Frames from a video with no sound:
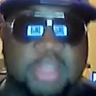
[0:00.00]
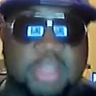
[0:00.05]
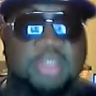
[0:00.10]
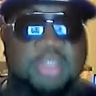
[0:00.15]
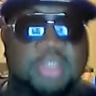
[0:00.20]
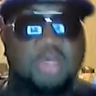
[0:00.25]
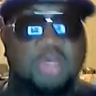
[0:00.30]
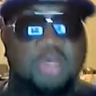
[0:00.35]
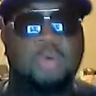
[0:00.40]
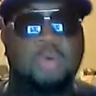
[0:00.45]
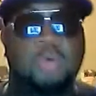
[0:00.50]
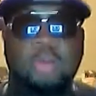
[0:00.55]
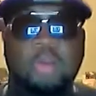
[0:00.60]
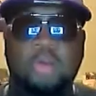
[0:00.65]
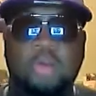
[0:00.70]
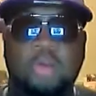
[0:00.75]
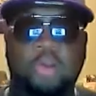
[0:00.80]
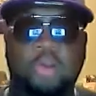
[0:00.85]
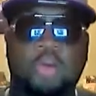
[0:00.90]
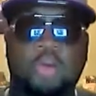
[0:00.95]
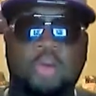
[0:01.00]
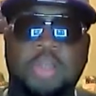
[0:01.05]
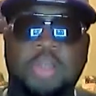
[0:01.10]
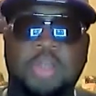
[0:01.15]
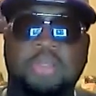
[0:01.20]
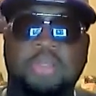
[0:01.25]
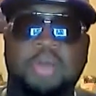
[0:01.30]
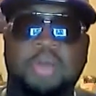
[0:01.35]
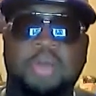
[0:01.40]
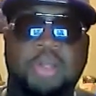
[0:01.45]
So what I'm gonna do is
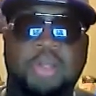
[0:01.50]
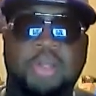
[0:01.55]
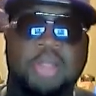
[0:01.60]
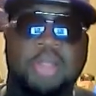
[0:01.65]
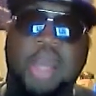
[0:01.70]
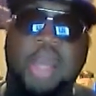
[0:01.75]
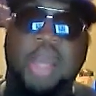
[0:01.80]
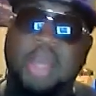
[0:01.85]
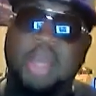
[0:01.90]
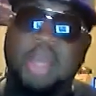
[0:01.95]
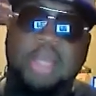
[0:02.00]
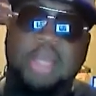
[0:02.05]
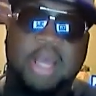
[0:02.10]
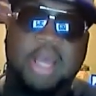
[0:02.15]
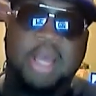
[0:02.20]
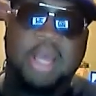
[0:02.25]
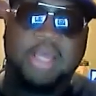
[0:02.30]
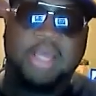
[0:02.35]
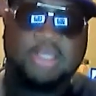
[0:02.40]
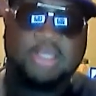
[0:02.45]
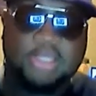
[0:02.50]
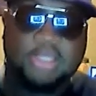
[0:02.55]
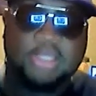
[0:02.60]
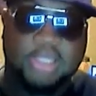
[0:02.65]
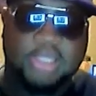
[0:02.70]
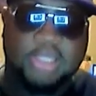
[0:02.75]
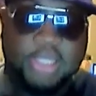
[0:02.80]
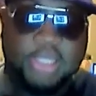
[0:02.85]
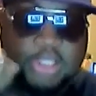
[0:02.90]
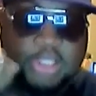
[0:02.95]
I'm gonna like analyze
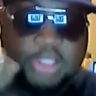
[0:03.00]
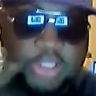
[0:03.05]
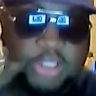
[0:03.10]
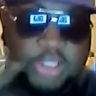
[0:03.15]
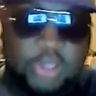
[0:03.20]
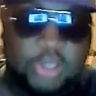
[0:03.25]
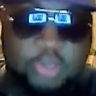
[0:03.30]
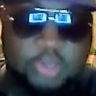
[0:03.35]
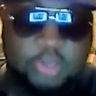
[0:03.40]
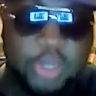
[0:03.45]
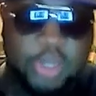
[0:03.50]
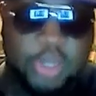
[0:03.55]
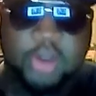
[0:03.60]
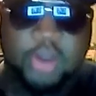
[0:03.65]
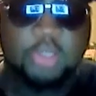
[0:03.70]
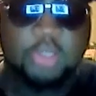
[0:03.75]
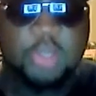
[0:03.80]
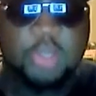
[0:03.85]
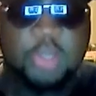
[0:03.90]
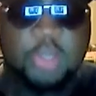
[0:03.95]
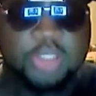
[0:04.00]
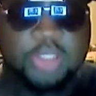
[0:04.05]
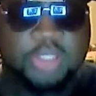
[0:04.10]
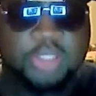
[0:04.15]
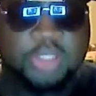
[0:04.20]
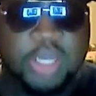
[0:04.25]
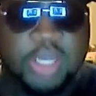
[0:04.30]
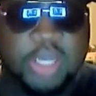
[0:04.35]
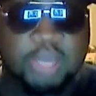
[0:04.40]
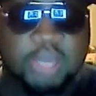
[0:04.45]
each of those characters who I just
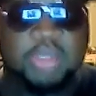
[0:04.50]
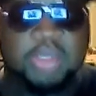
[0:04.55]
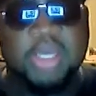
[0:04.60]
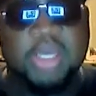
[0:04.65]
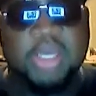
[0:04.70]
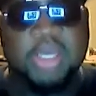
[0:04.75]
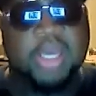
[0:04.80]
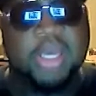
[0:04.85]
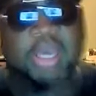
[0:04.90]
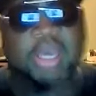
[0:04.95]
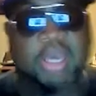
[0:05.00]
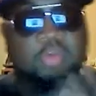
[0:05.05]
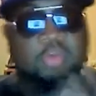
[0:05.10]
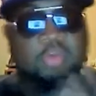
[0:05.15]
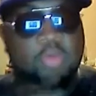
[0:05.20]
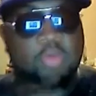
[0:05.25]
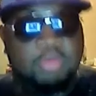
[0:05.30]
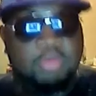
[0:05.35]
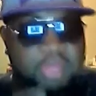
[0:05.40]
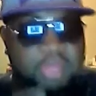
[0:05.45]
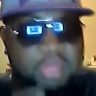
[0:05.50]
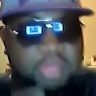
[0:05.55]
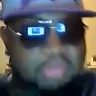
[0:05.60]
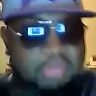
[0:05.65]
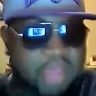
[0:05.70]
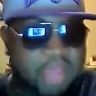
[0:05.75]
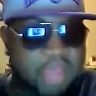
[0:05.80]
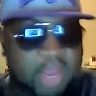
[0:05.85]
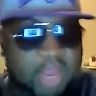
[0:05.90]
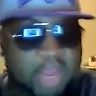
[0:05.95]
named, give you a bit of
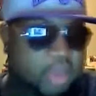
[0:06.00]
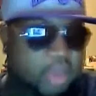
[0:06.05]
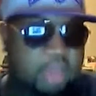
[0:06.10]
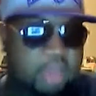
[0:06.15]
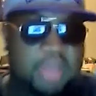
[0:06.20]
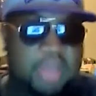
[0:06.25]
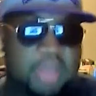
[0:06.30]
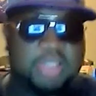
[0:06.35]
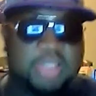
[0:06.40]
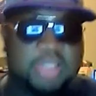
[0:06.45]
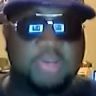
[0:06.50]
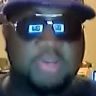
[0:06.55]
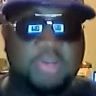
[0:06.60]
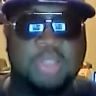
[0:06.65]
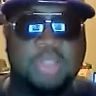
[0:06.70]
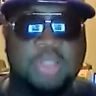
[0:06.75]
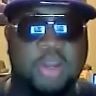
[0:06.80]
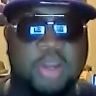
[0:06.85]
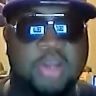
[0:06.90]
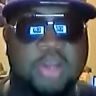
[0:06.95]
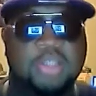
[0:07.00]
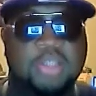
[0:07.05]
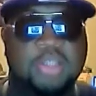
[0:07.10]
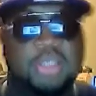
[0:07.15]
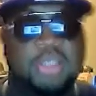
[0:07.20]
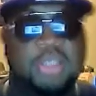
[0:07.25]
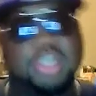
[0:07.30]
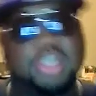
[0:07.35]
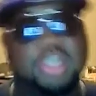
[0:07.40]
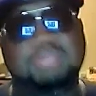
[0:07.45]
background about those characters,
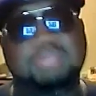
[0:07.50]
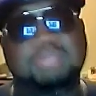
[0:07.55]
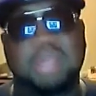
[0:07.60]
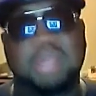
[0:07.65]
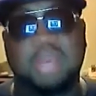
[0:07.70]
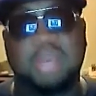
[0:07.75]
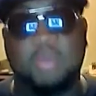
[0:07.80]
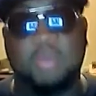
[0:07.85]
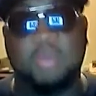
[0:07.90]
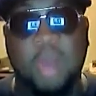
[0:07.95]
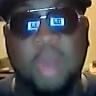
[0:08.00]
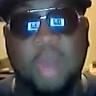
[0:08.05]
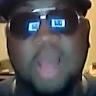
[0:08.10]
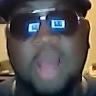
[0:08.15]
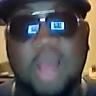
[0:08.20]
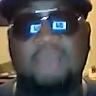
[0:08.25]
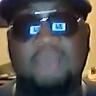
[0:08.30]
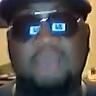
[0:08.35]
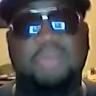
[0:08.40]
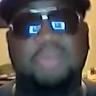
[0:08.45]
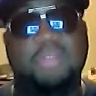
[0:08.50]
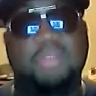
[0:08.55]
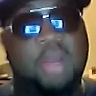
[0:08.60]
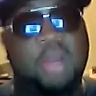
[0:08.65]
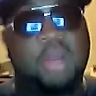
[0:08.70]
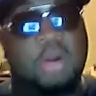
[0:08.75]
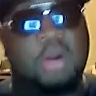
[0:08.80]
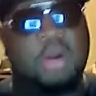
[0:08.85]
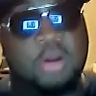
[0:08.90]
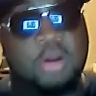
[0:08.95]
explain why I feel they
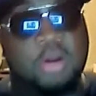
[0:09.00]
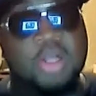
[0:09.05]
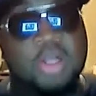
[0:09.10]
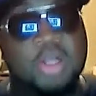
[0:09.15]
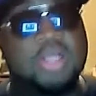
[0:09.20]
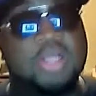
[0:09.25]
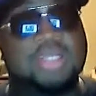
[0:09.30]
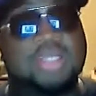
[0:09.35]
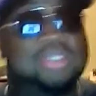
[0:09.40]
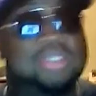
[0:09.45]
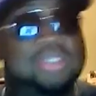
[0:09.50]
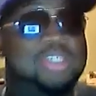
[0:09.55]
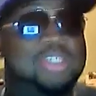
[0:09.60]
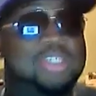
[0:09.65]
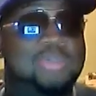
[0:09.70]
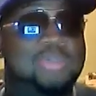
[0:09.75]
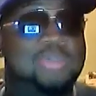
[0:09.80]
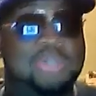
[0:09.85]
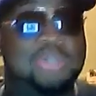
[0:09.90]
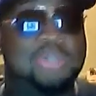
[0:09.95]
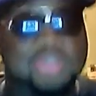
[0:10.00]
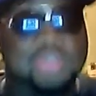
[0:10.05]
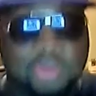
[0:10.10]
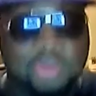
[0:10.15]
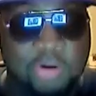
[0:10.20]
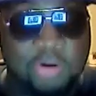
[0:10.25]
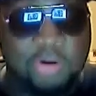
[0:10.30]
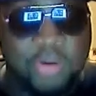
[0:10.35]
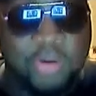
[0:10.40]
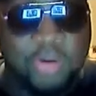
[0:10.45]
are essential to the
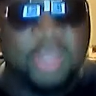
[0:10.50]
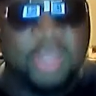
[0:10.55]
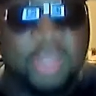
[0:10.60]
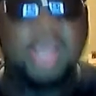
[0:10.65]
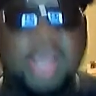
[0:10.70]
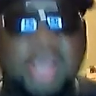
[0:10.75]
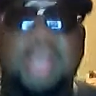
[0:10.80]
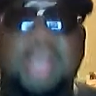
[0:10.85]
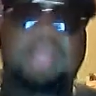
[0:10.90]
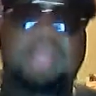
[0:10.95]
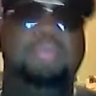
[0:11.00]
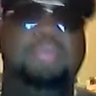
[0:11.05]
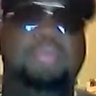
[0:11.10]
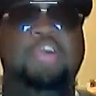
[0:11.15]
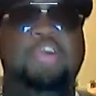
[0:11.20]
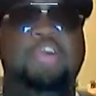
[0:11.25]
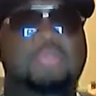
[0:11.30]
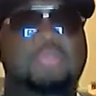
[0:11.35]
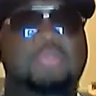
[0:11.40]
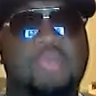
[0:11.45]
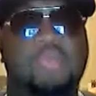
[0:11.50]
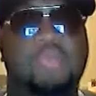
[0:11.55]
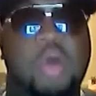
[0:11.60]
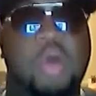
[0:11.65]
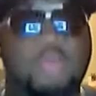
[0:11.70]
story, and then we're gonna move on